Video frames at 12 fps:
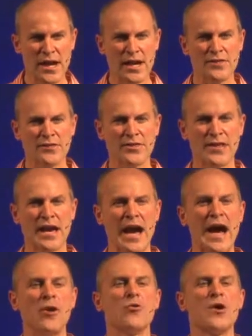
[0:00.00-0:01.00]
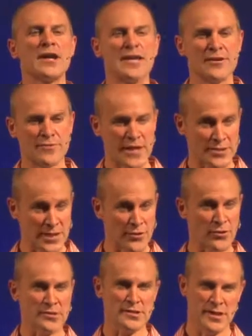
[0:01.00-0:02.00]
And the outworking of that
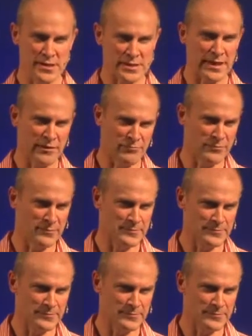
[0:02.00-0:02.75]
generosity is love.